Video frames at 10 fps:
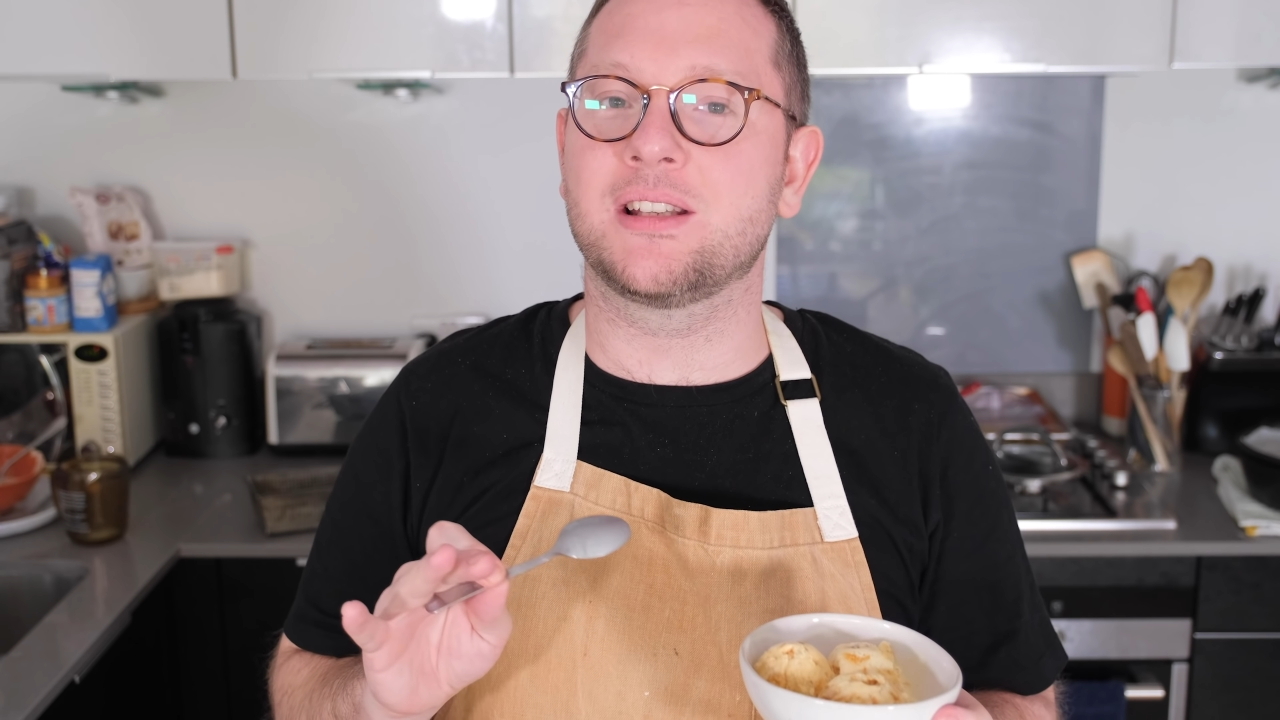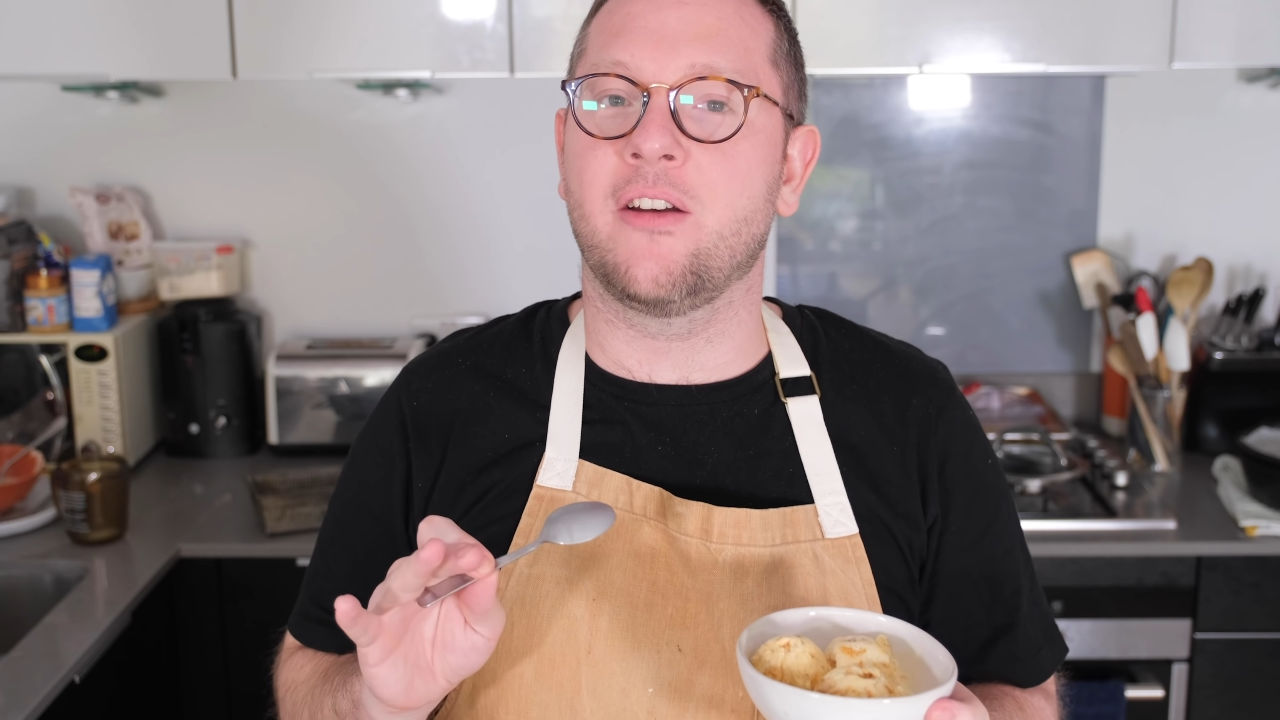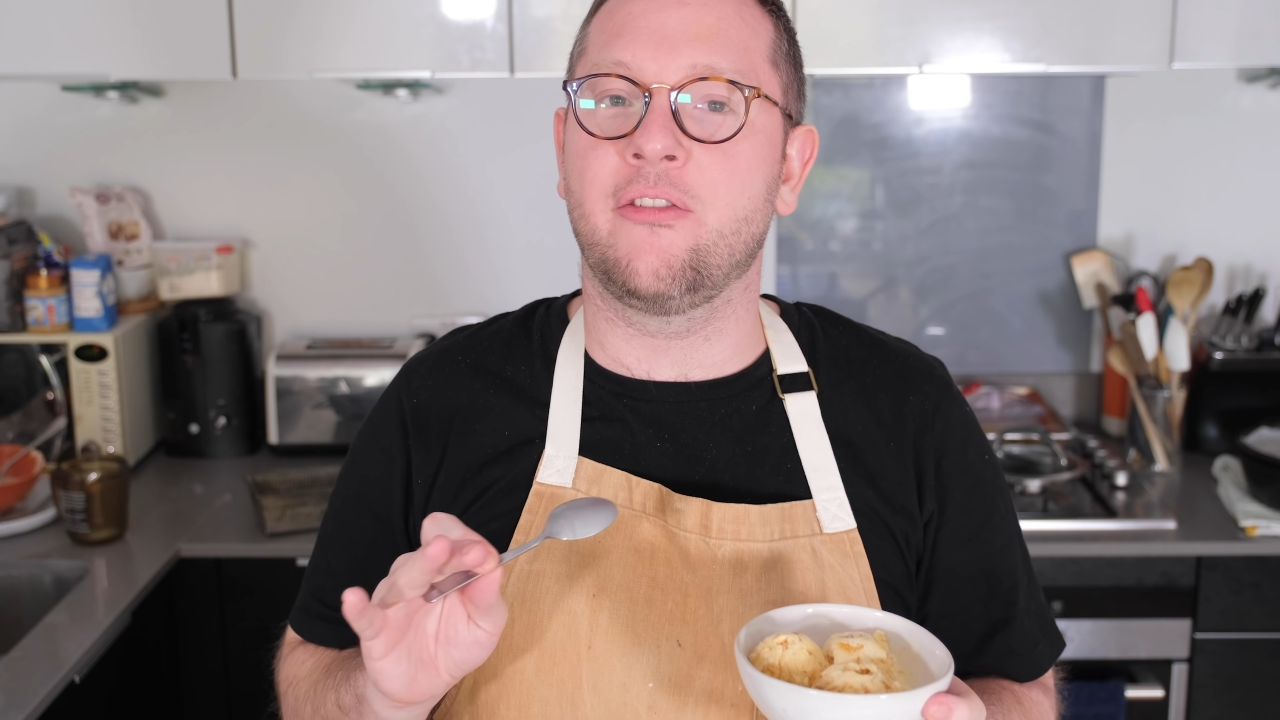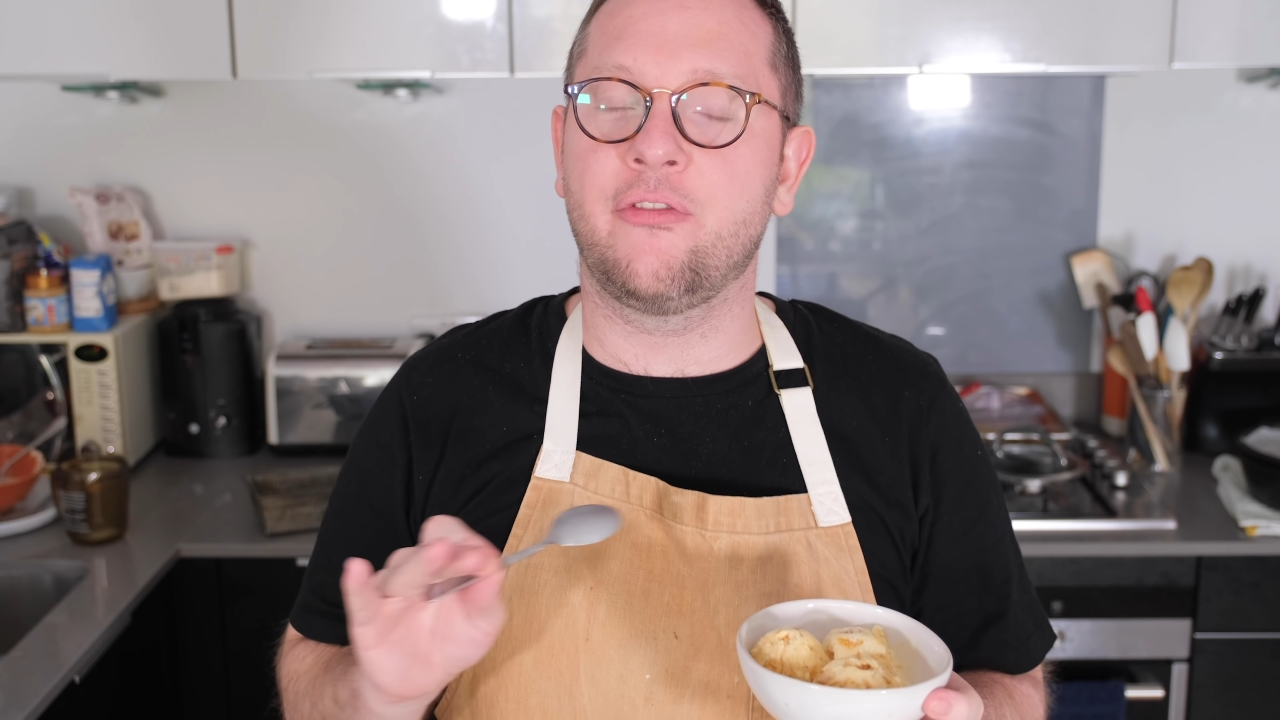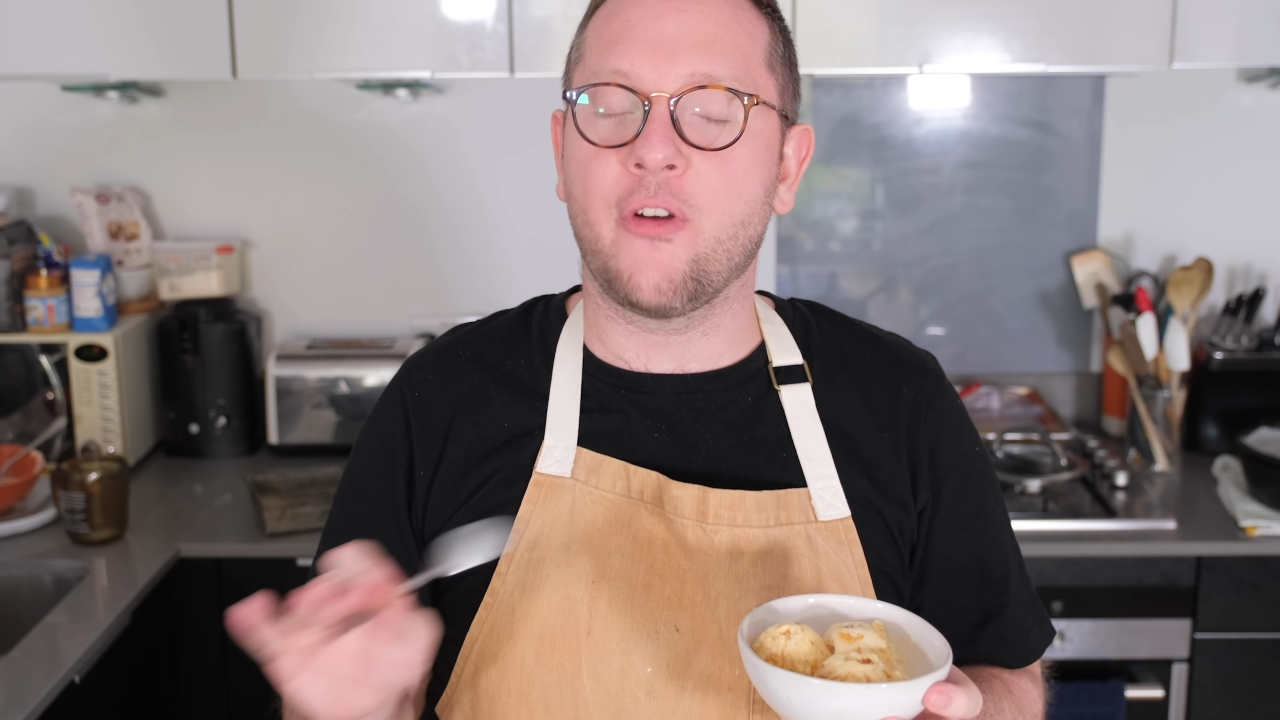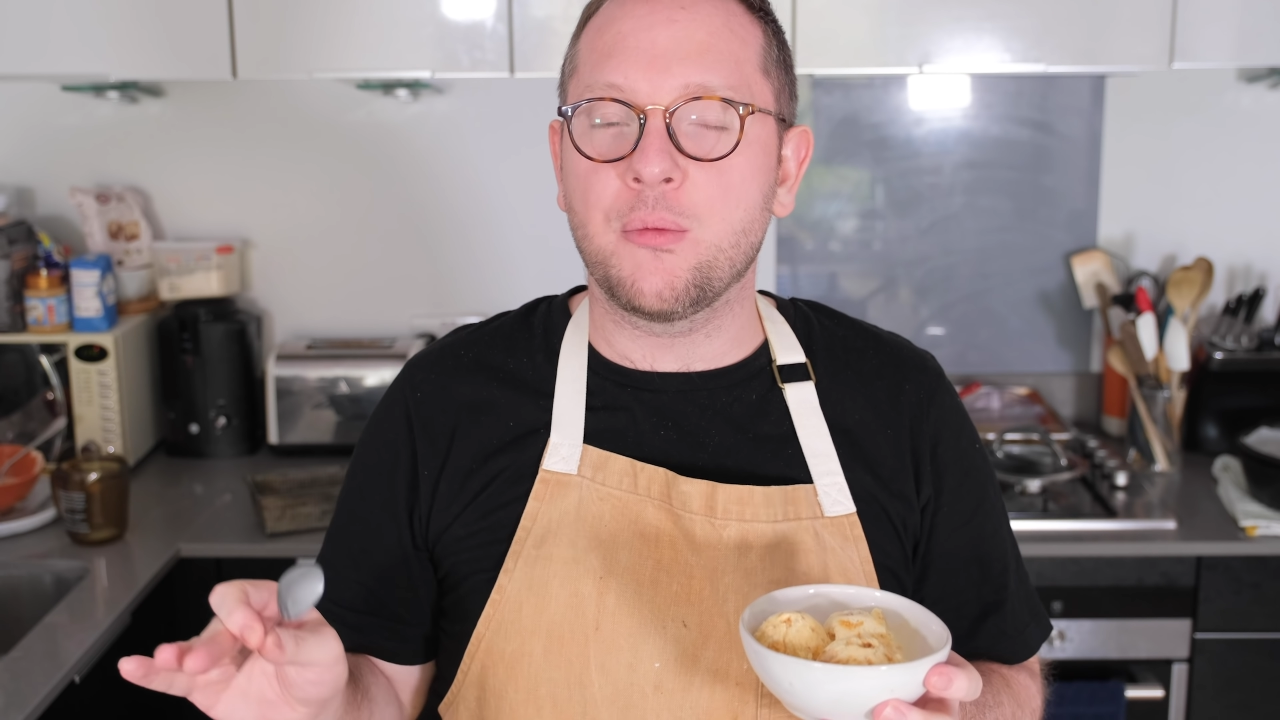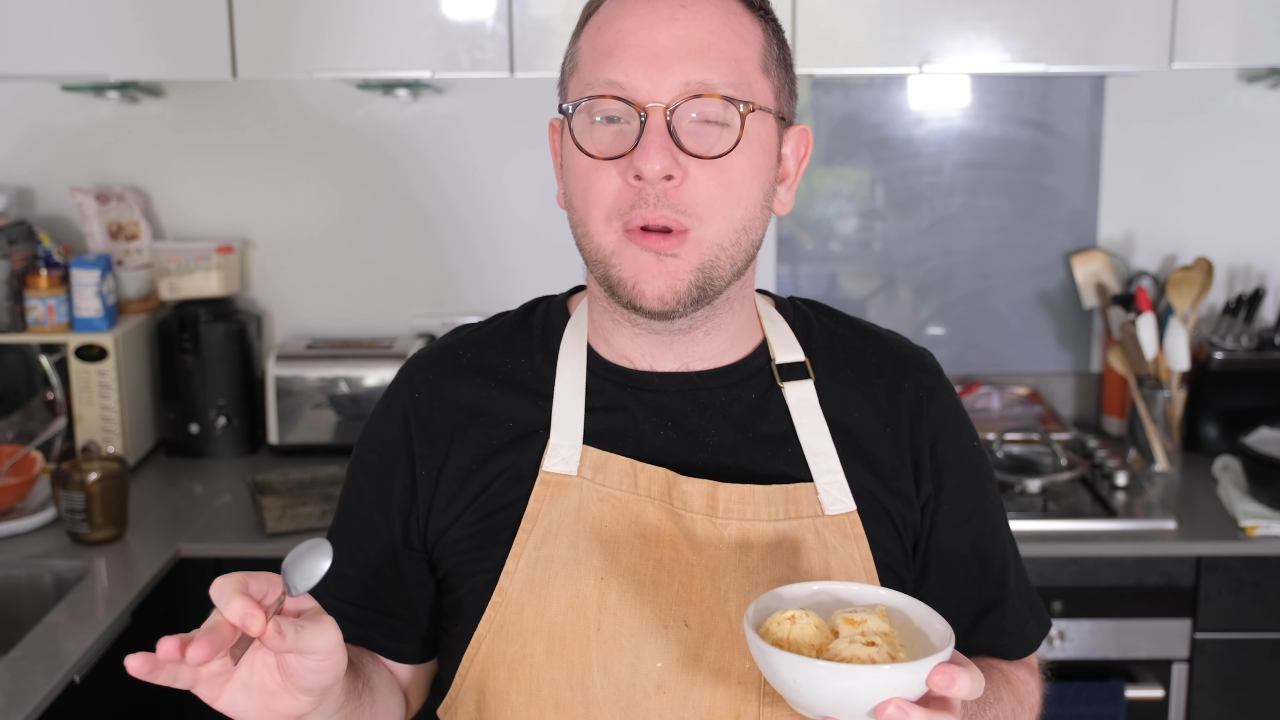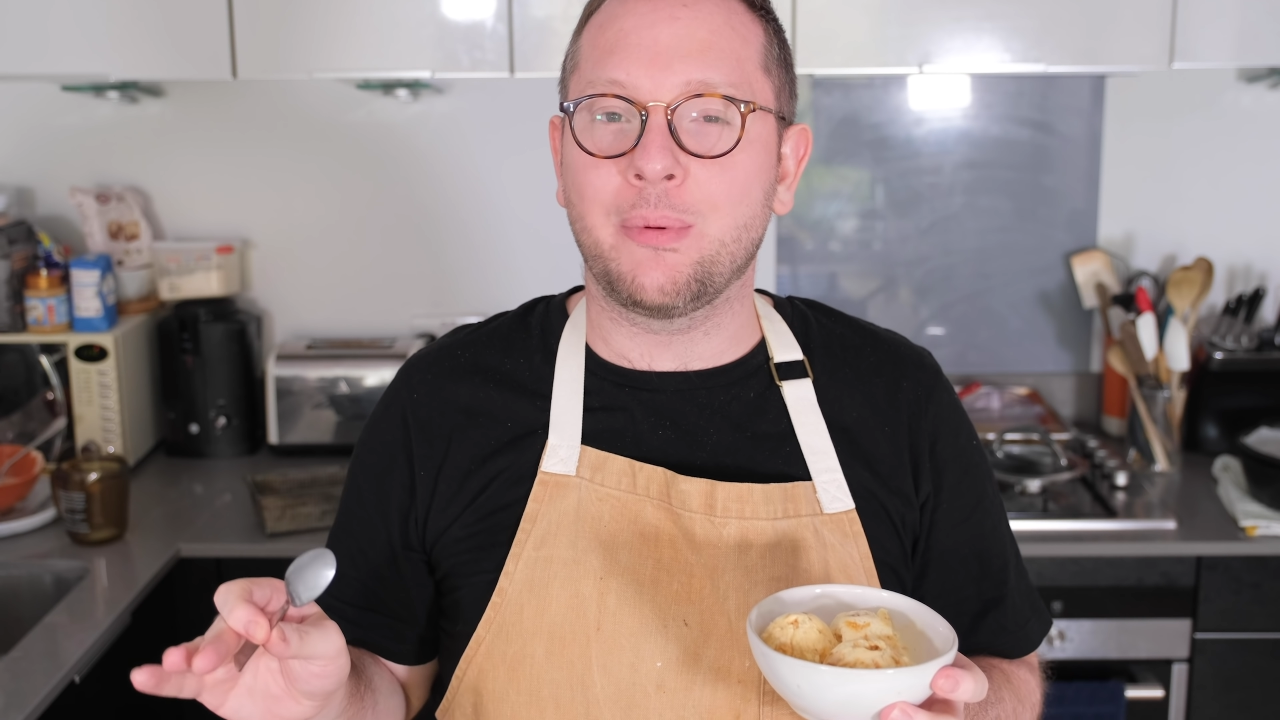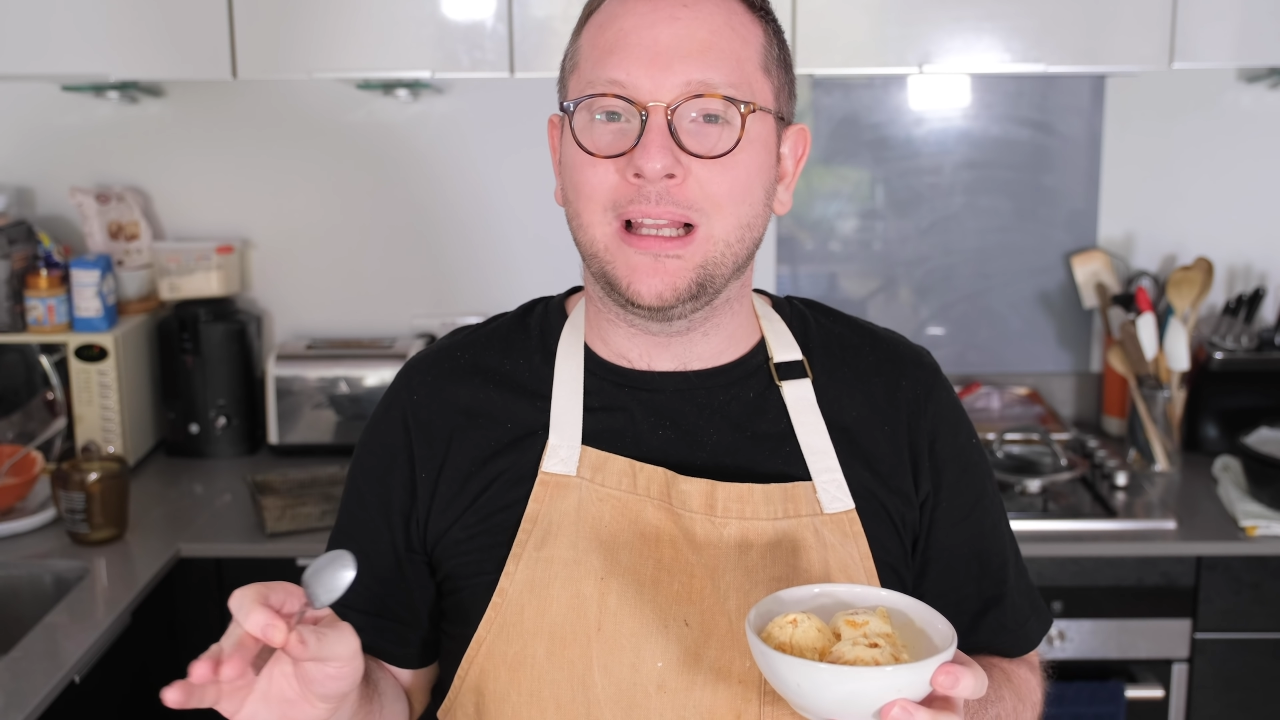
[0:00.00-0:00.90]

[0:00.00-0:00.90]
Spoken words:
firmed up a